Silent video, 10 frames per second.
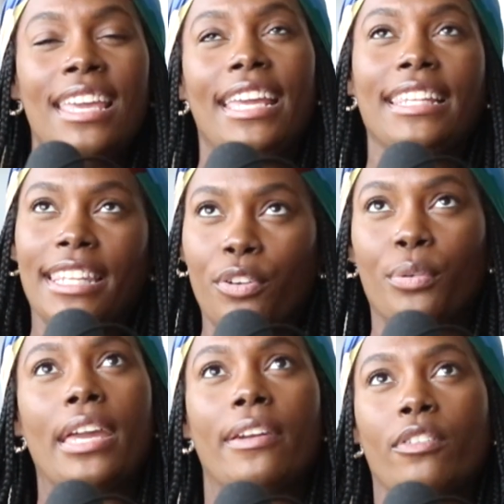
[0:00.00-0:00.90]
Anything
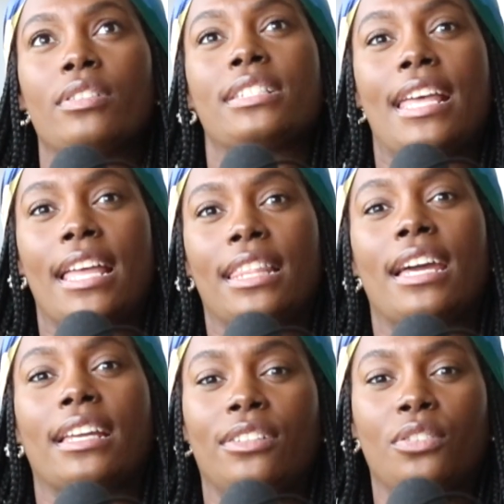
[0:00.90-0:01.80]
creative on the side that
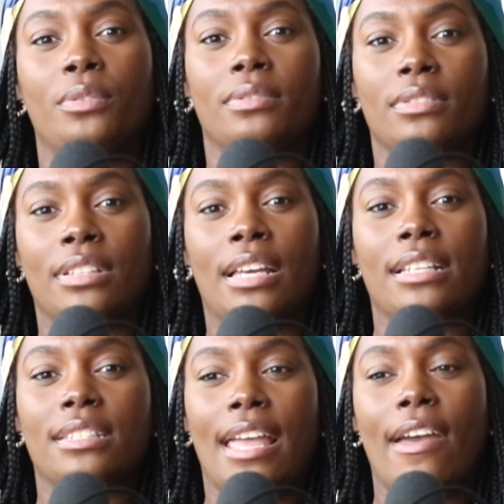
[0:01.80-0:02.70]
I can do,
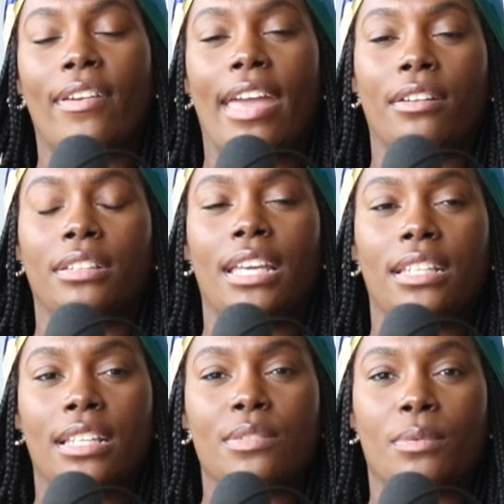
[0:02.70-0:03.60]
like to have an
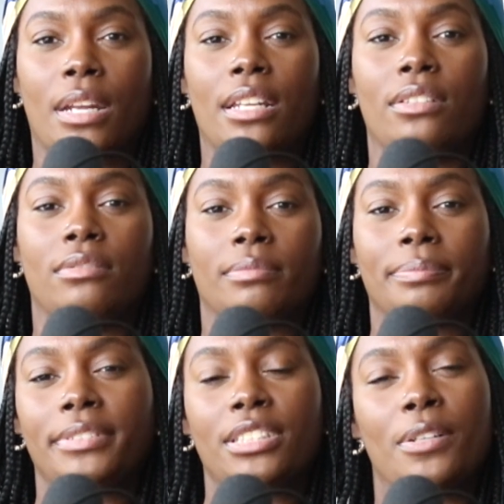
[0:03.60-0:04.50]
outlet, that's what I do.
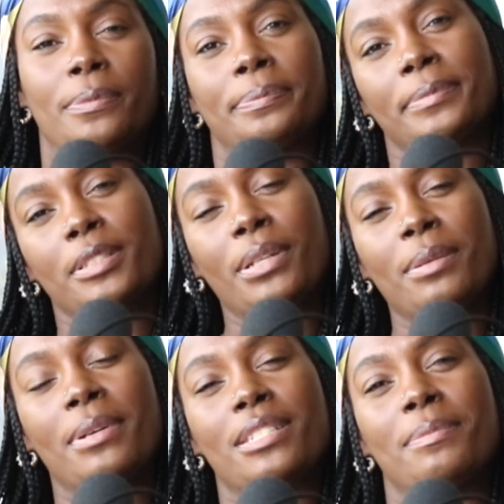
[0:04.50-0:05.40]
So it's pretty
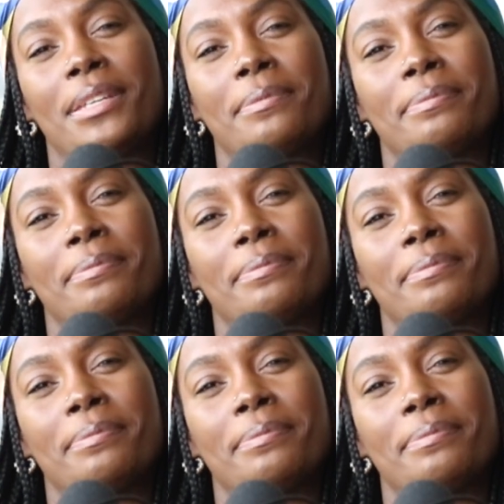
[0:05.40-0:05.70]
much me.